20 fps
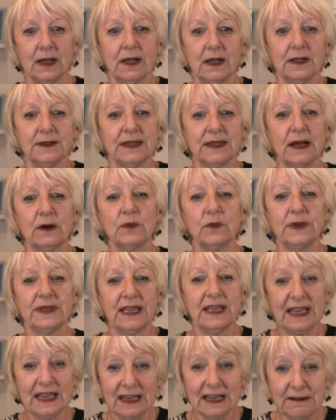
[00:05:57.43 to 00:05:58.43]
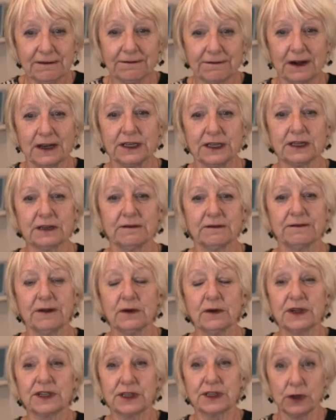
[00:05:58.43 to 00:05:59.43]
Now, when you hear French,
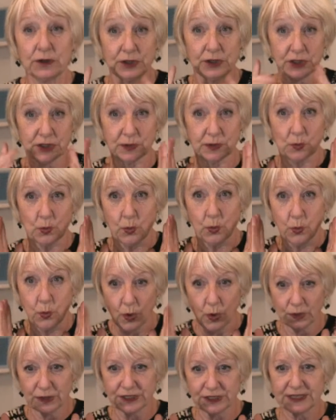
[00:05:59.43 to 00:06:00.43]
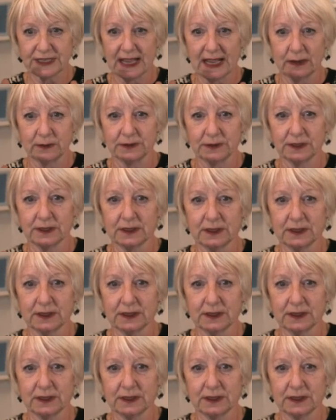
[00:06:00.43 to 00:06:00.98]
focus on just one sound.